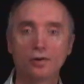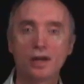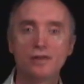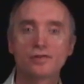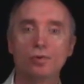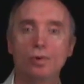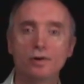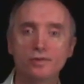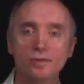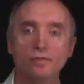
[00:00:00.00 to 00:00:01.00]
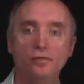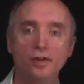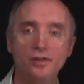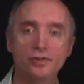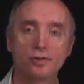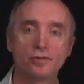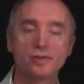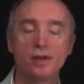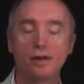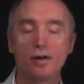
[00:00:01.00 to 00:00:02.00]
Okay, so what are some features
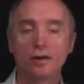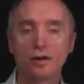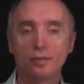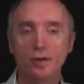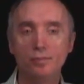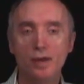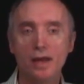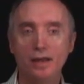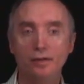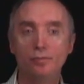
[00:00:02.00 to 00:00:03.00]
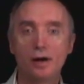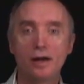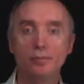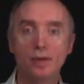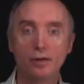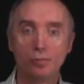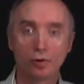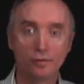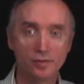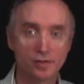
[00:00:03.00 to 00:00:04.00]
that are going to be made by
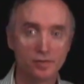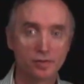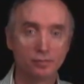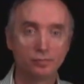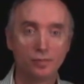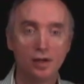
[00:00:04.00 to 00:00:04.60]
metamorphism?